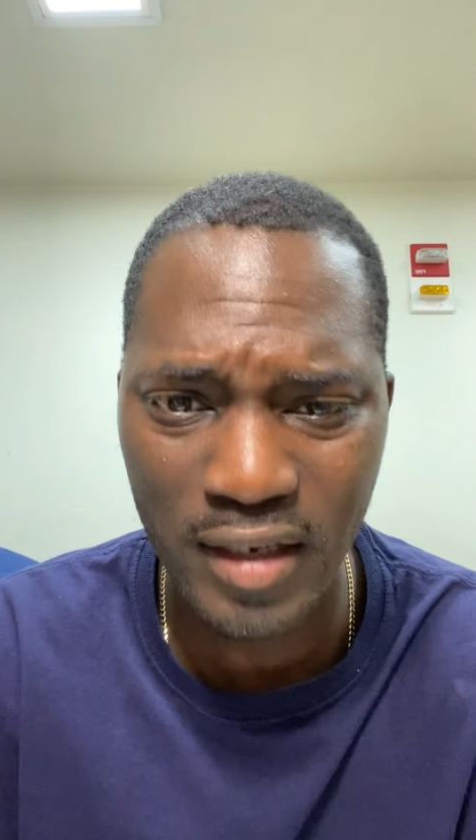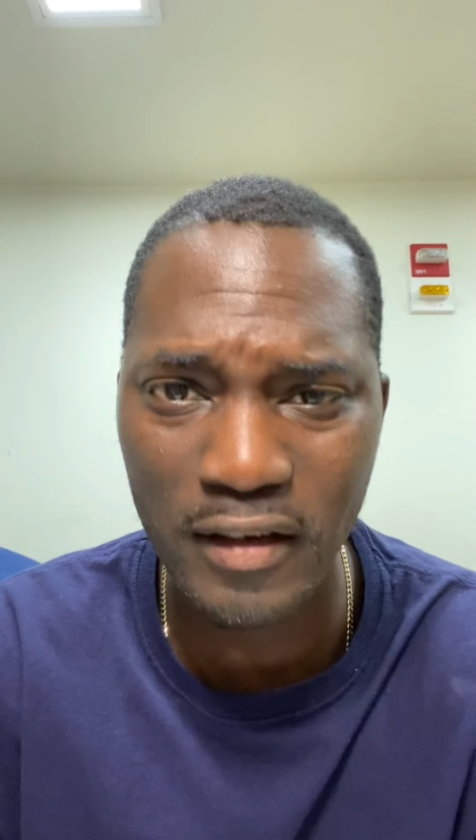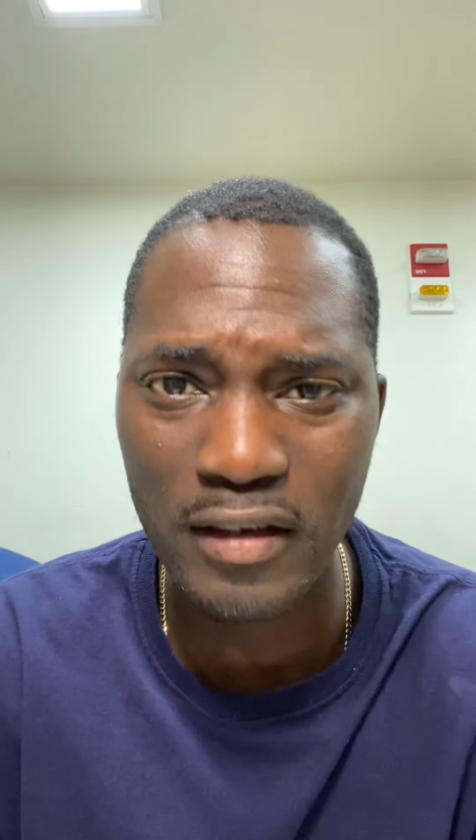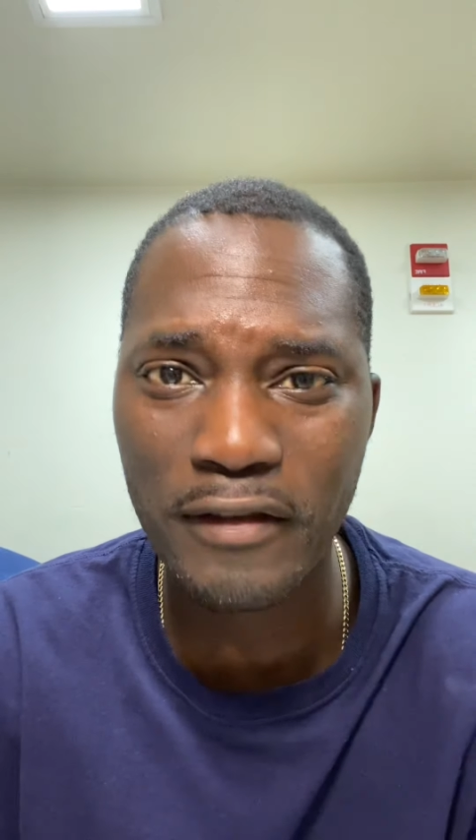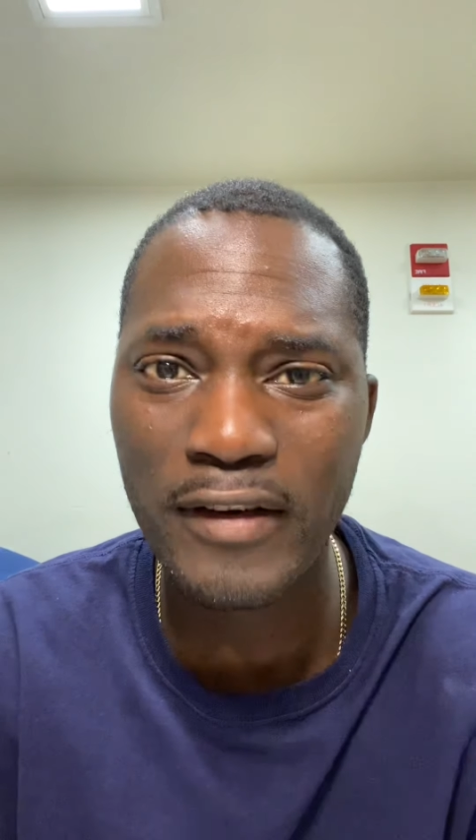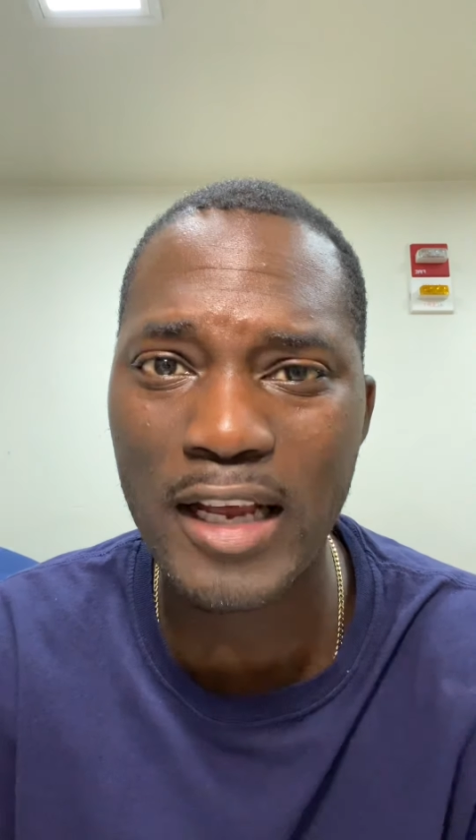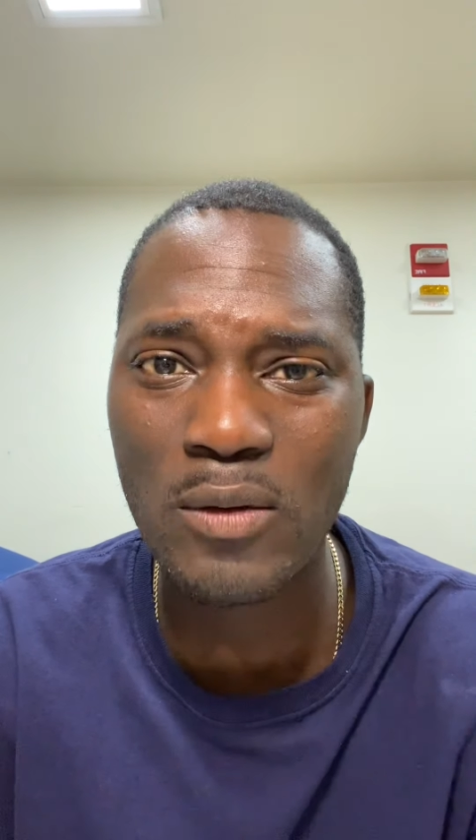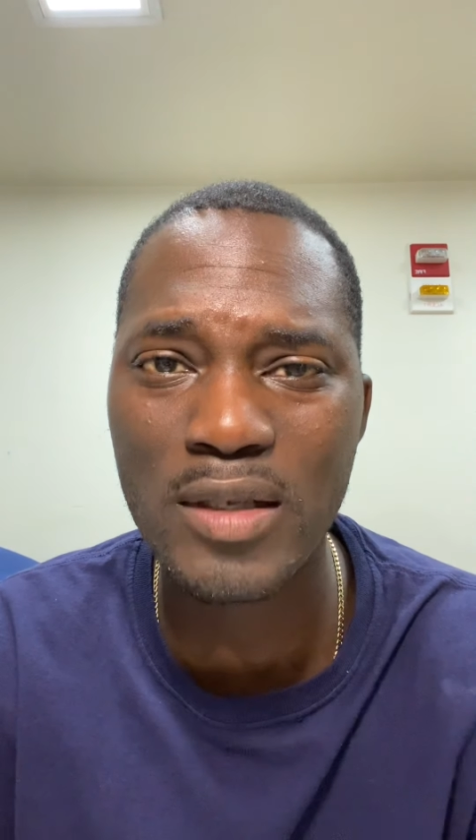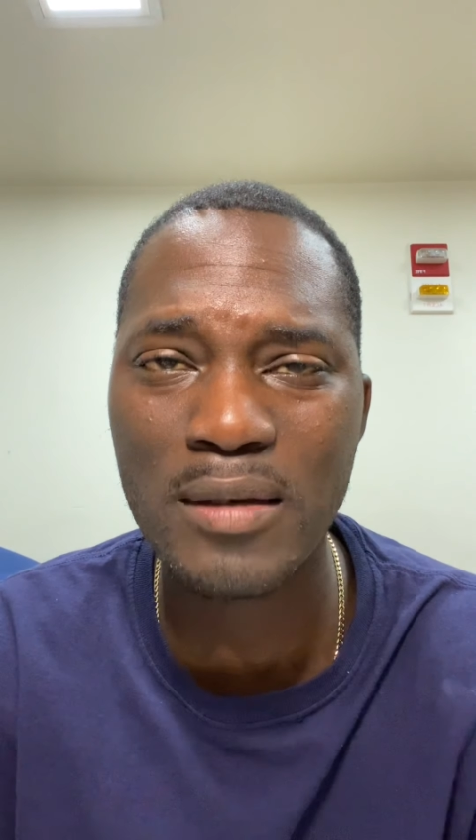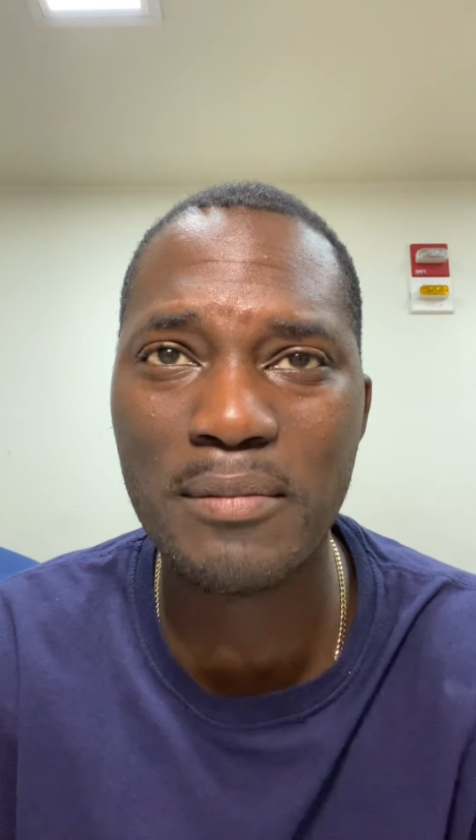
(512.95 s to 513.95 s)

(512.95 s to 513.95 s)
the flight wasn't